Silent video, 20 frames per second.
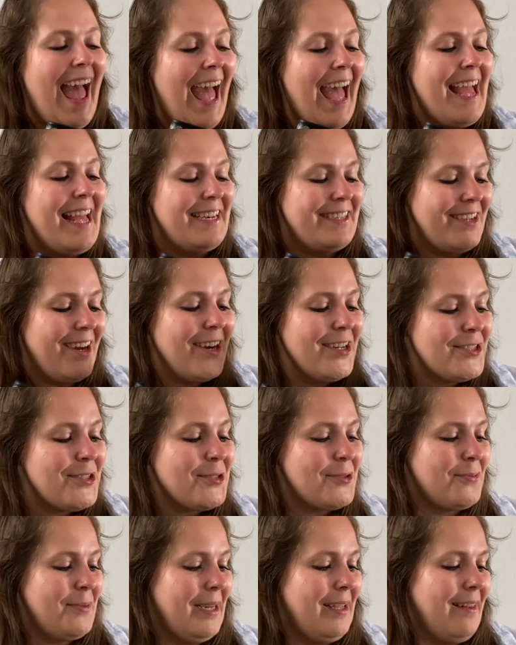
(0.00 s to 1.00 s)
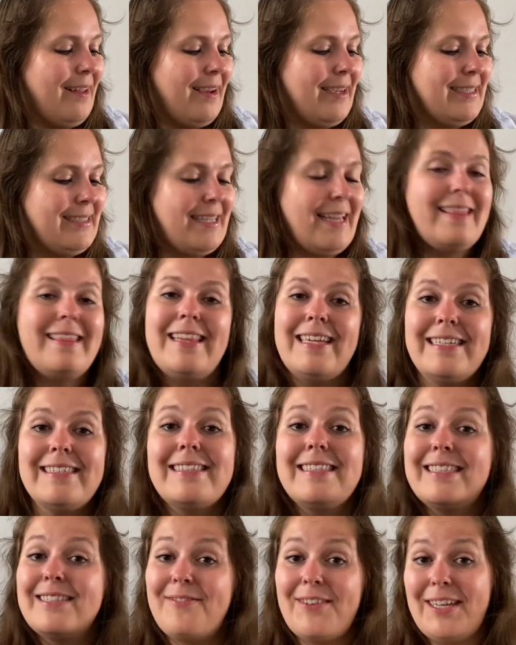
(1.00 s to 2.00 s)
And I just realized that
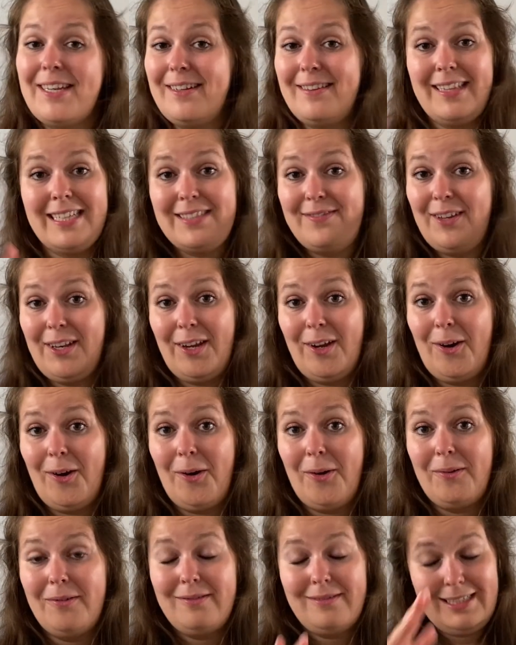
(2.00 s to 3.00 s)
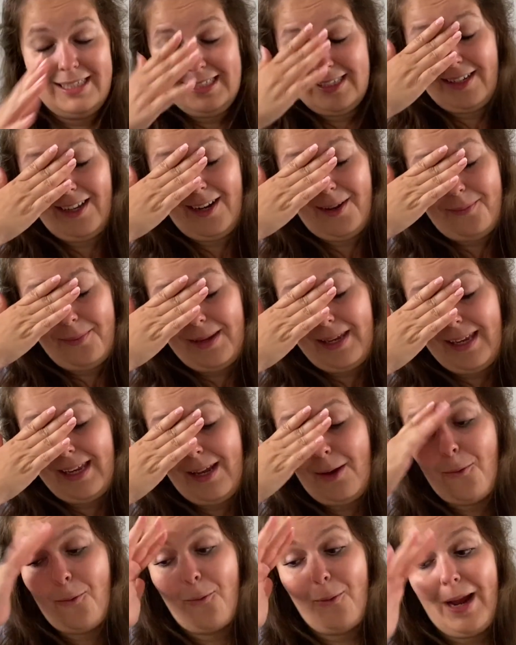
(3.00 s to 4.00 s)
this video is gonna be
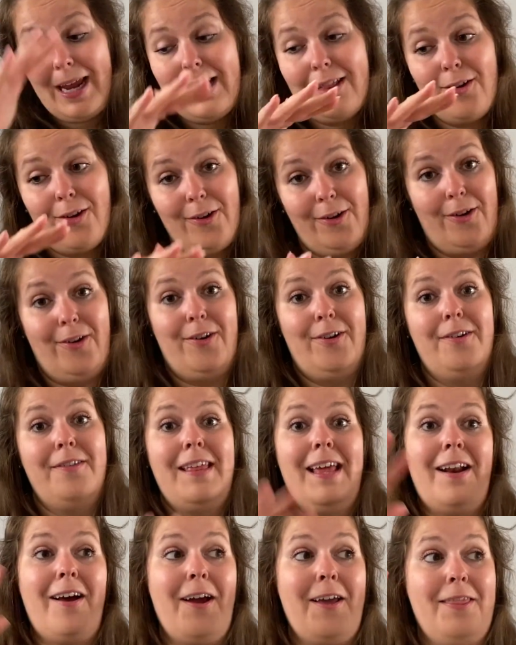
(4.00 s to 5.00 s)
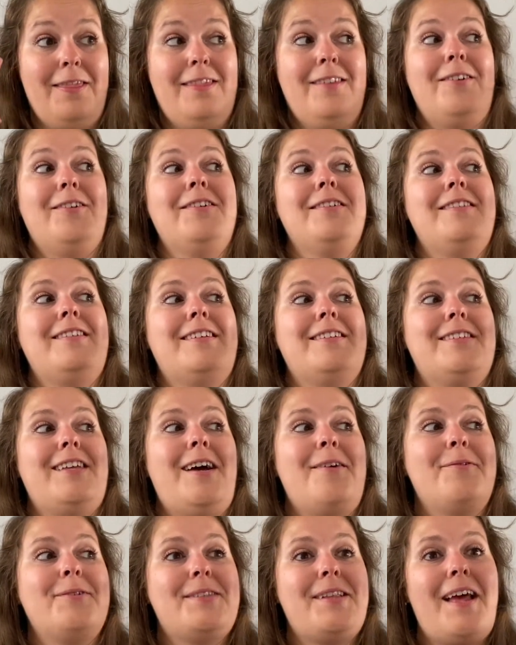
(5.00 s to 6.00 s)
way longer than I thought, because I
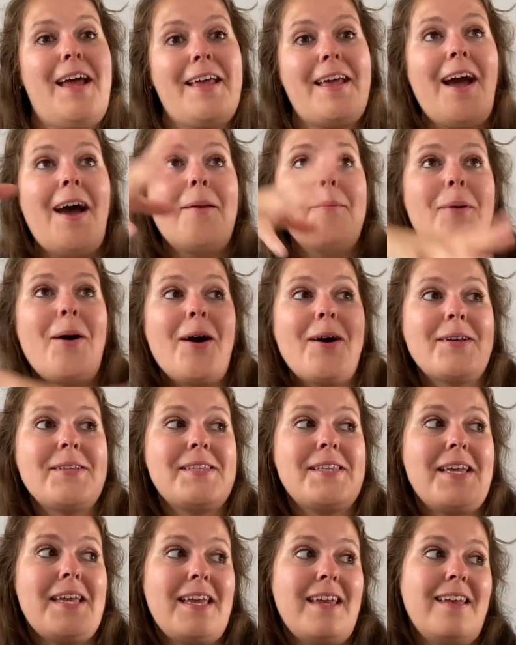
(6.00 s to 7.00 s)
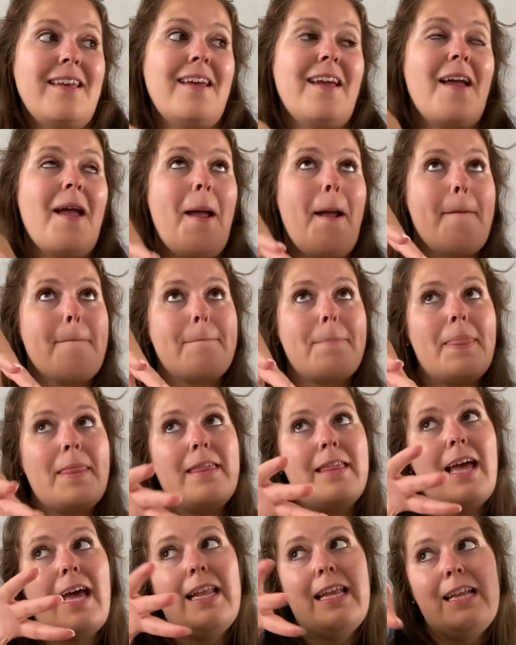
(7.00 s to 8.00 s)
was like unboxing,
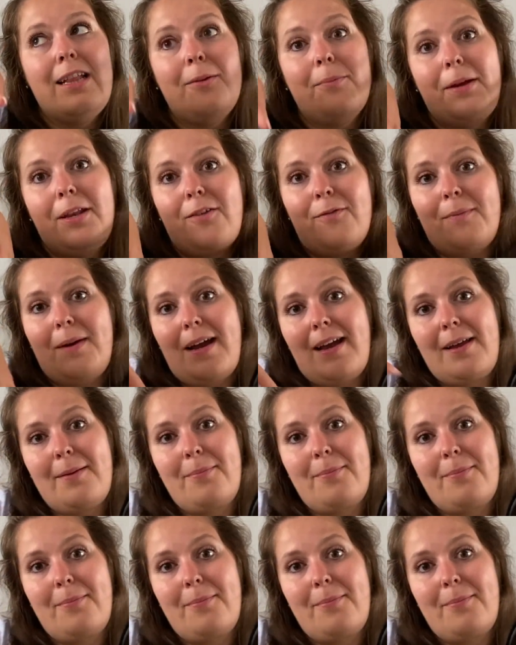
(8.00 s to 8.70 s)
a little bit of my